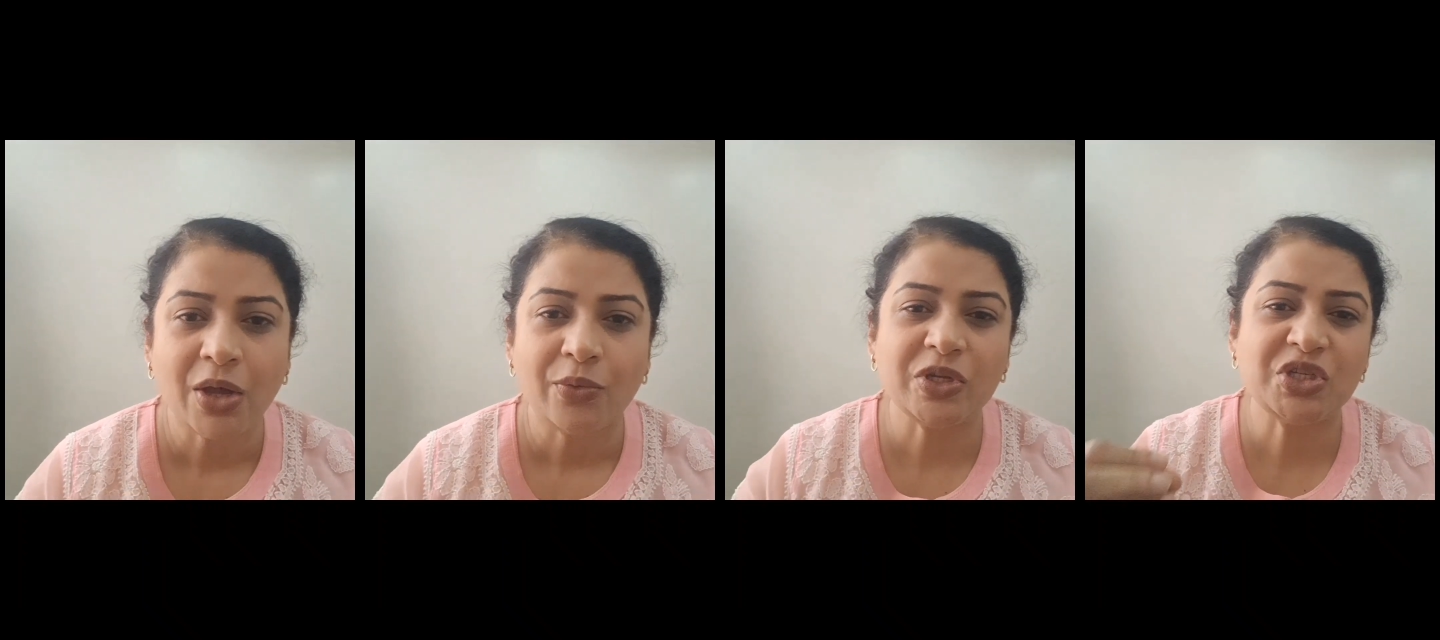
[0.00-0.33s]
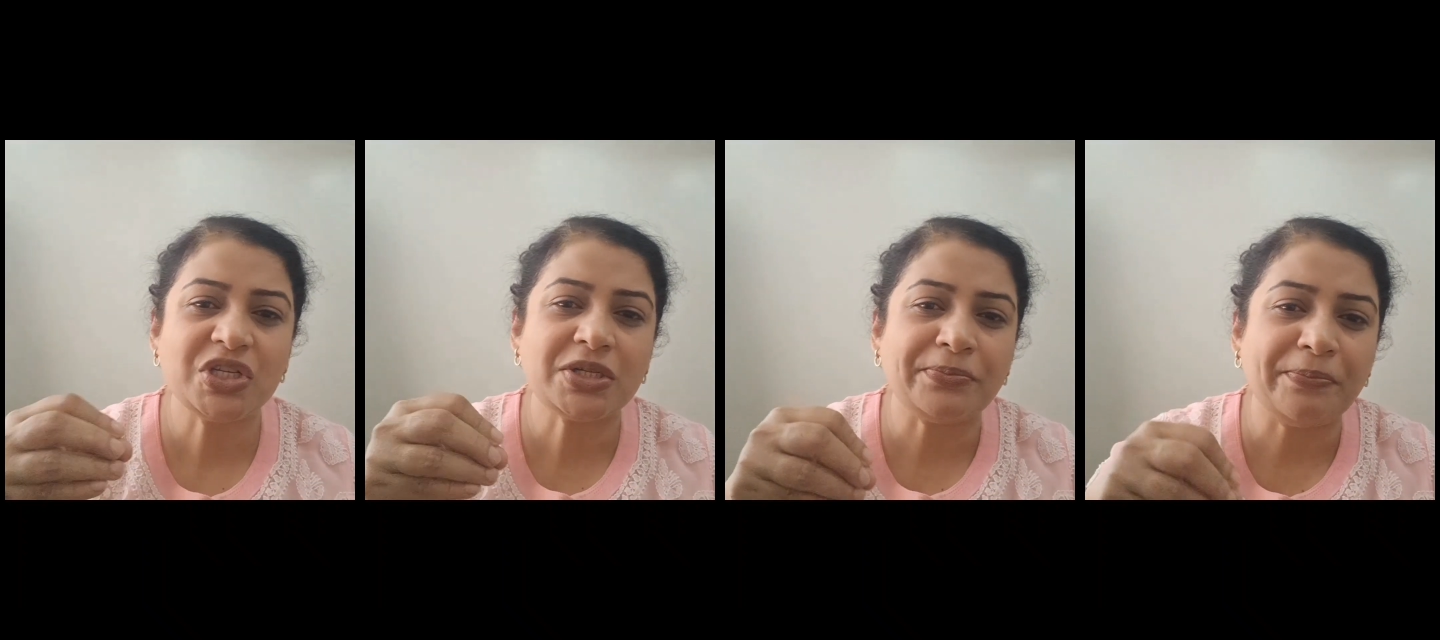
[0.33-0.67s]
which
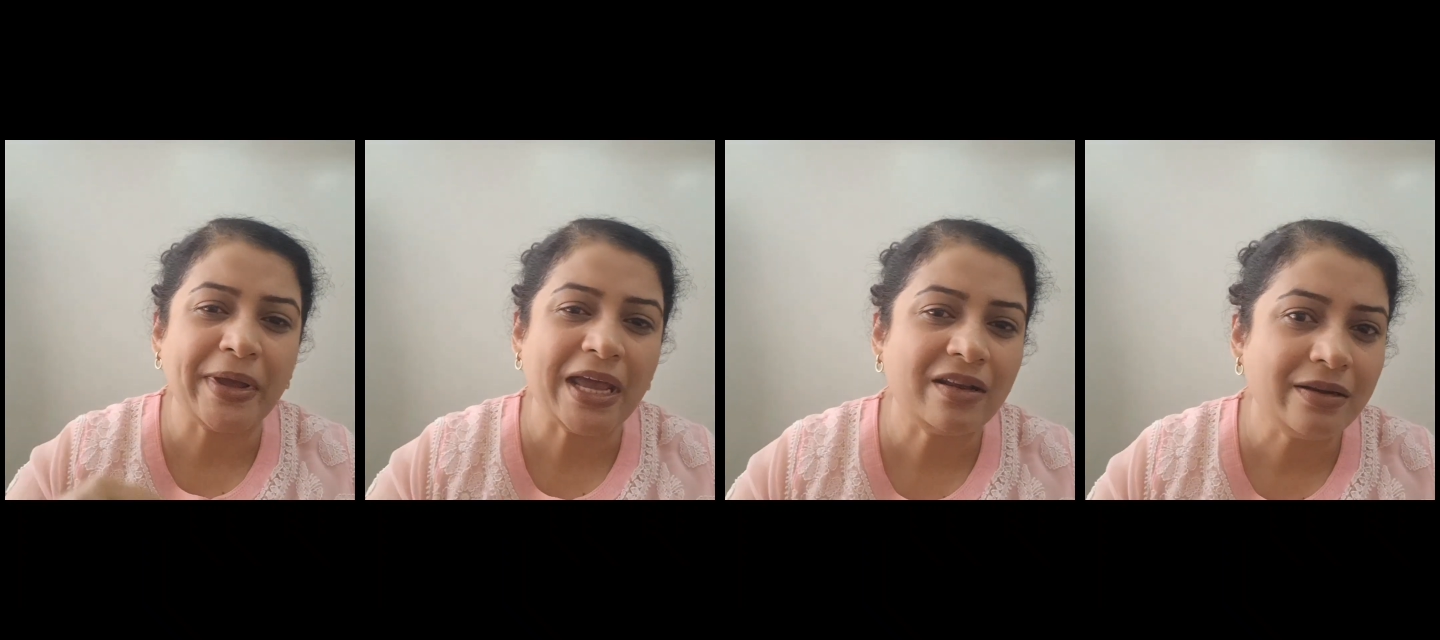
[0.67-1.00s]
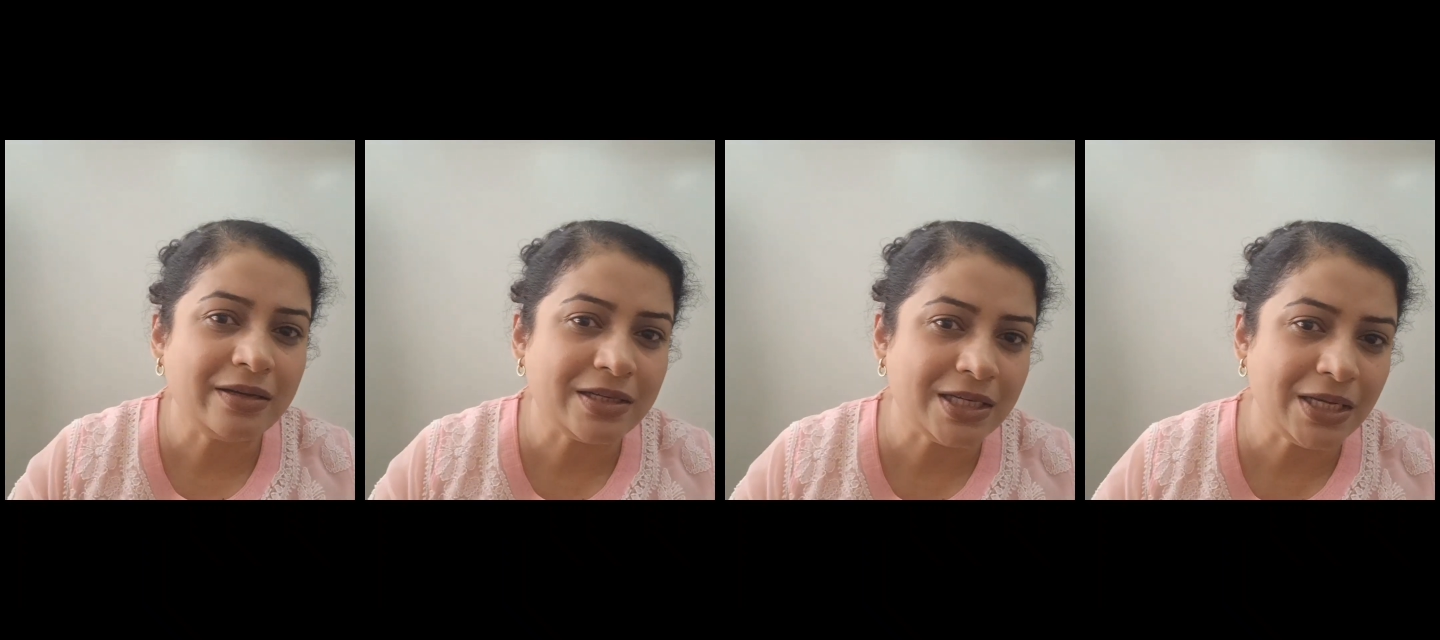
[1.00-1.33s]
is
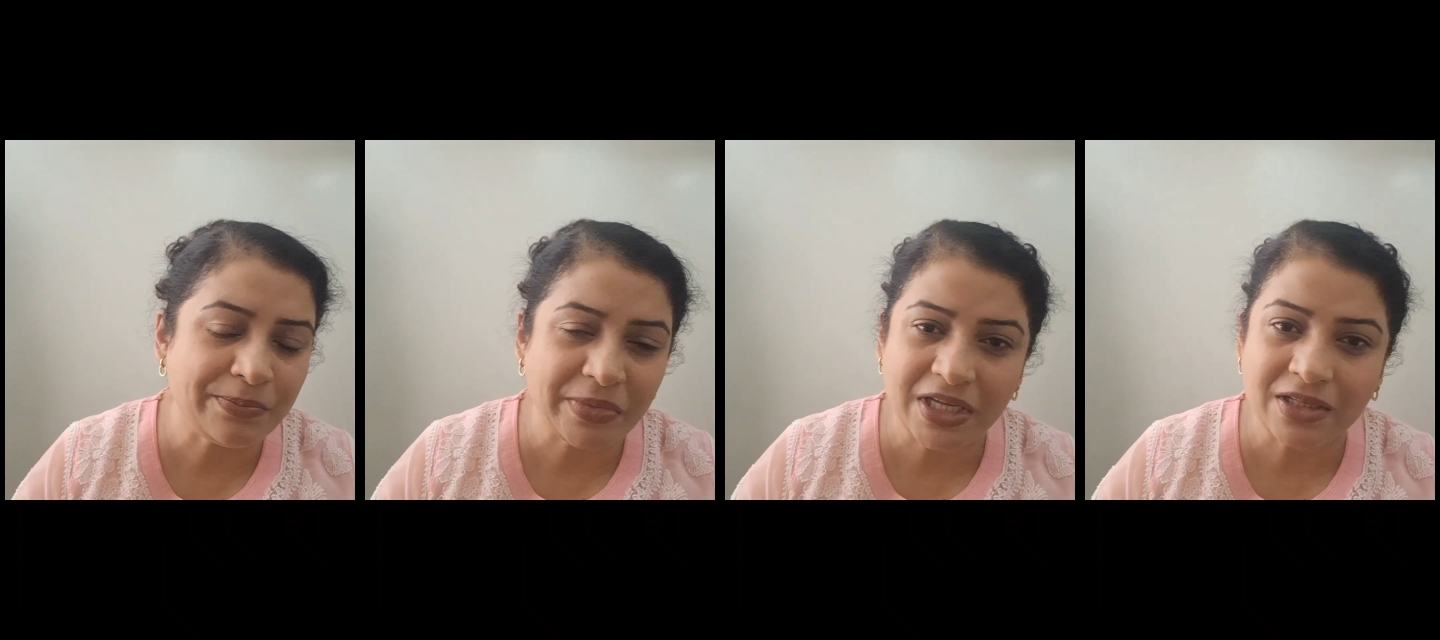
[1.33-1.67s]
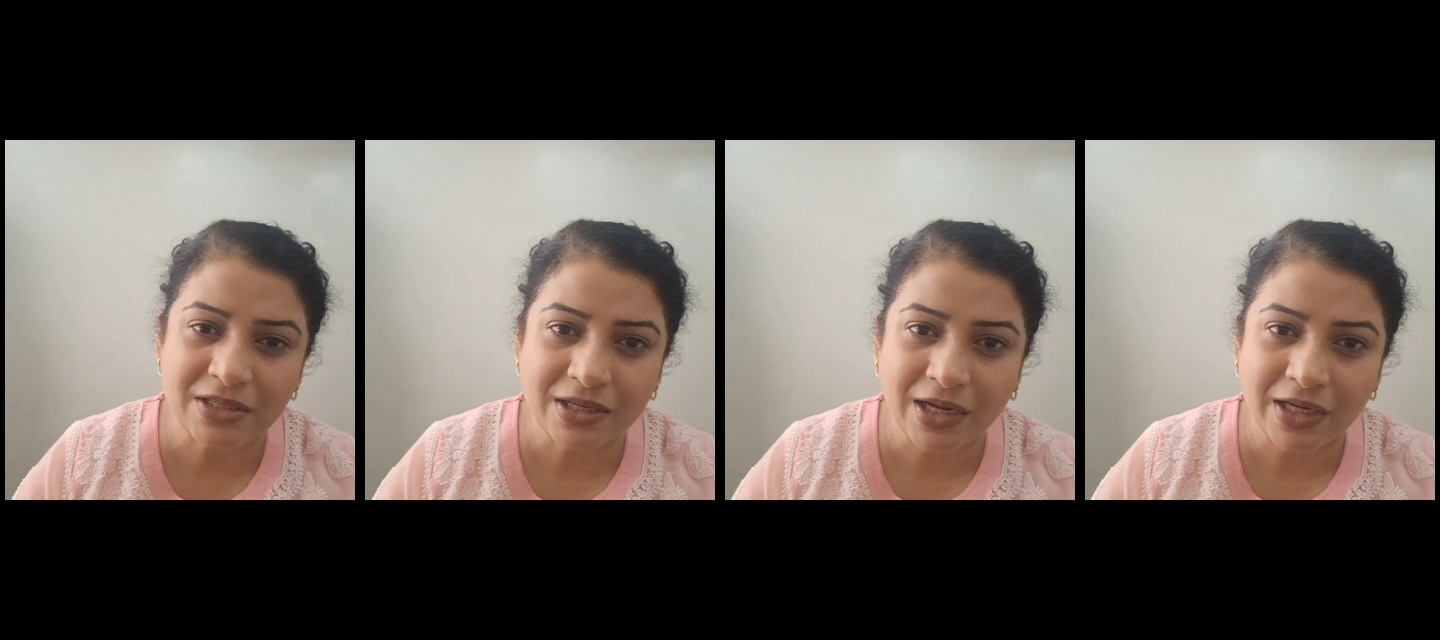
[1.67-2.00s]
buried deep
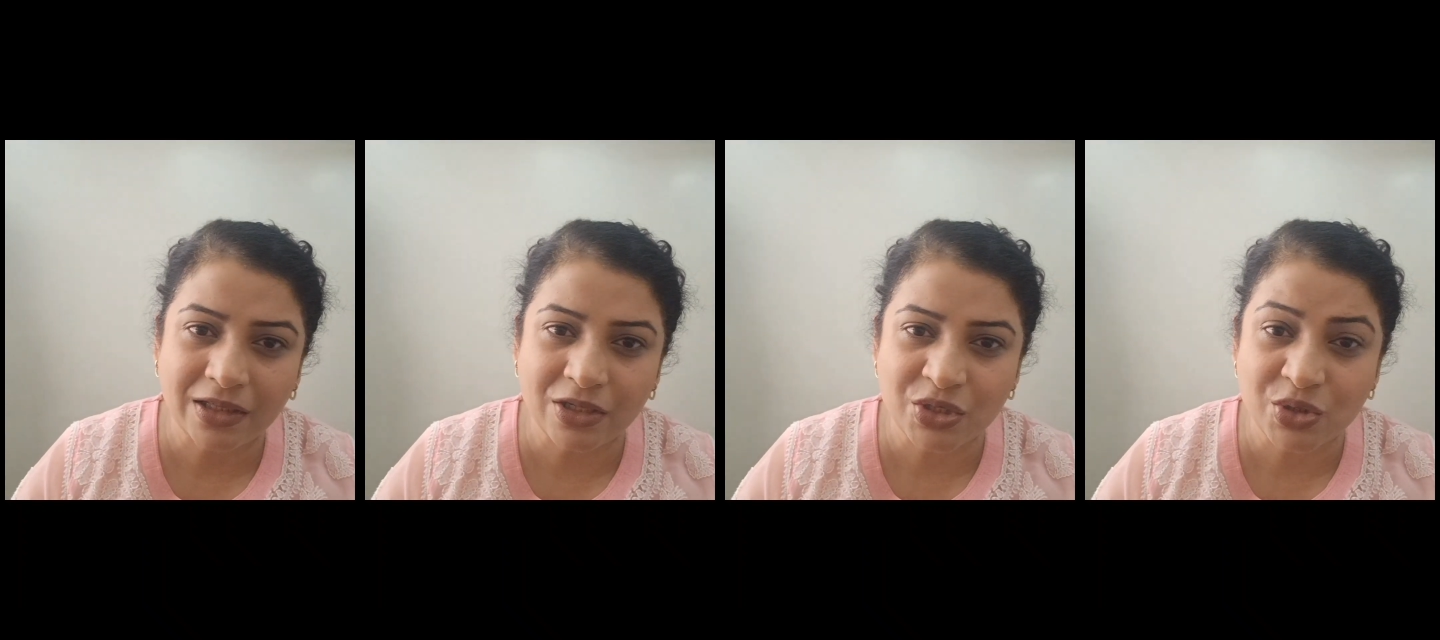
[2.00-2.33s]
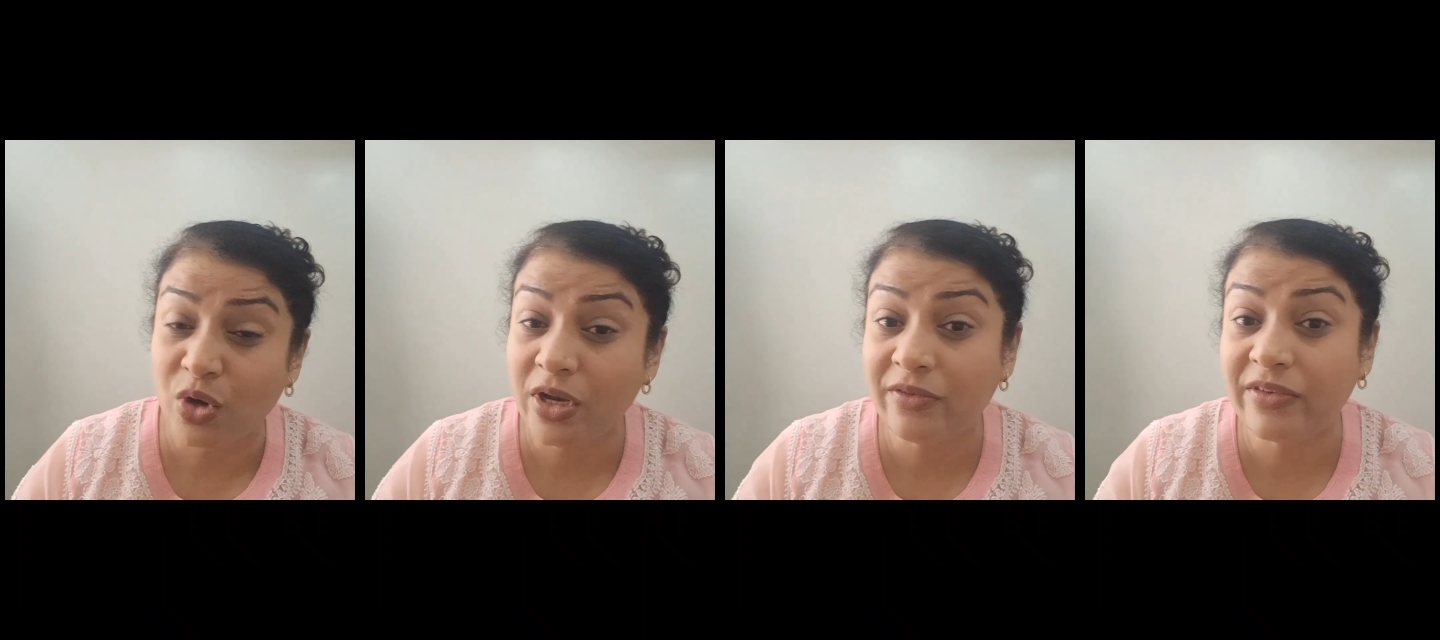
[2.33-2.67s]
inside the
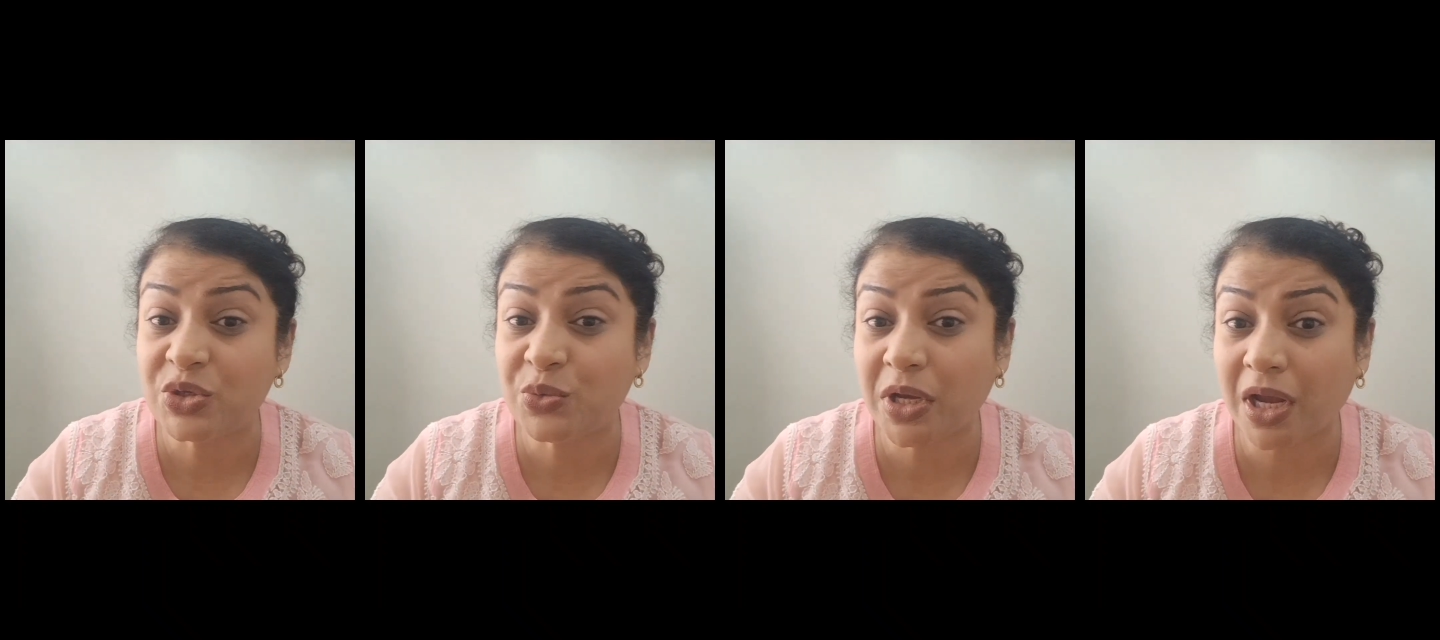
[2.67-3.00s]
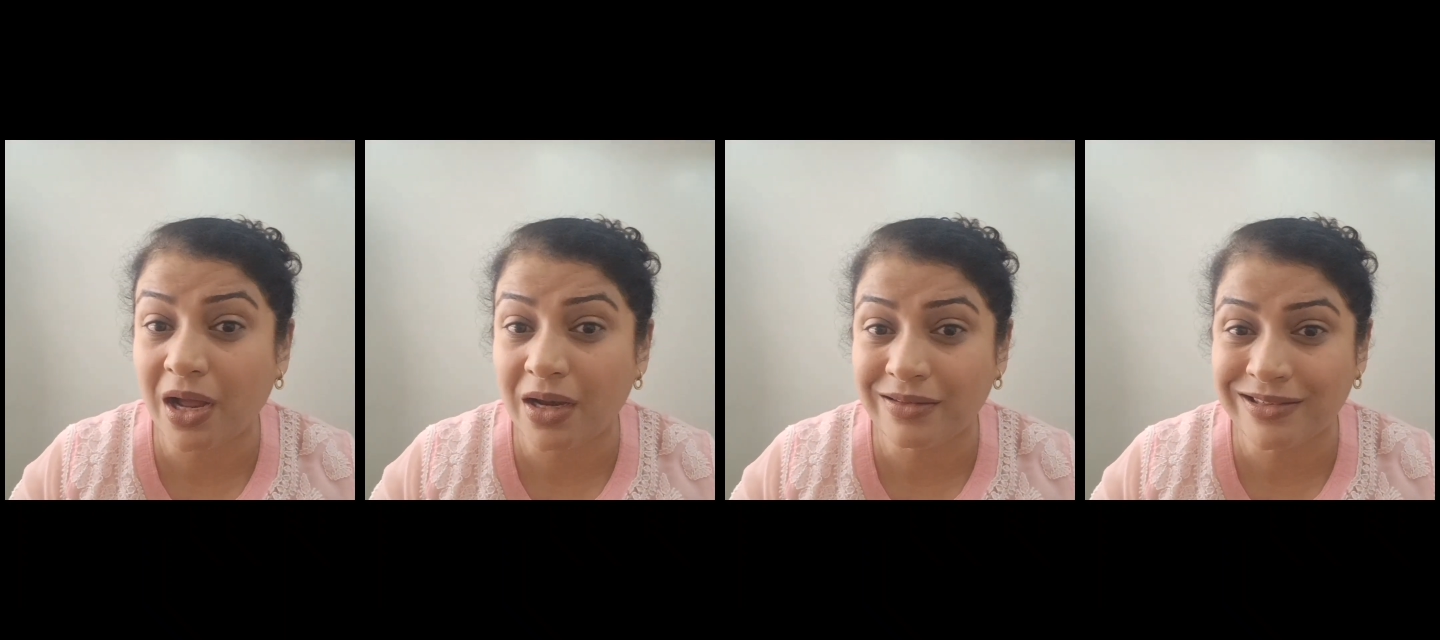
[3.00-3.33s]
soil, which we
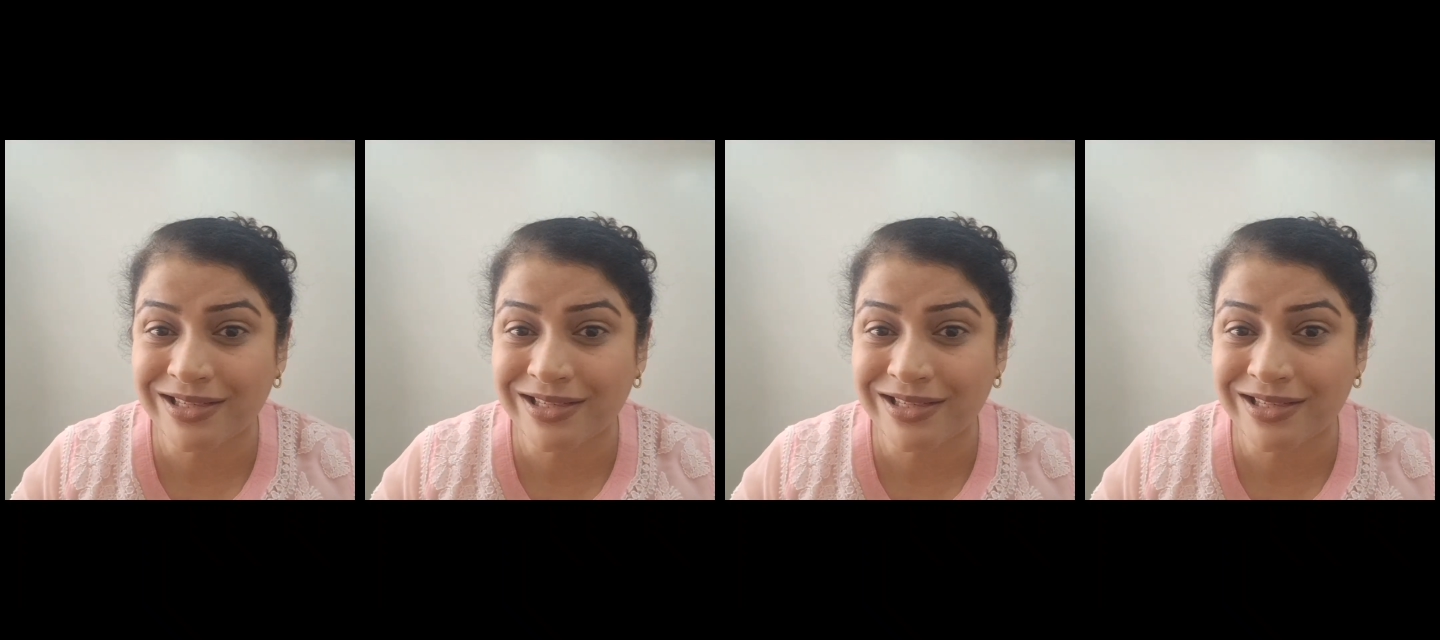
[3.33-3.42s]
can't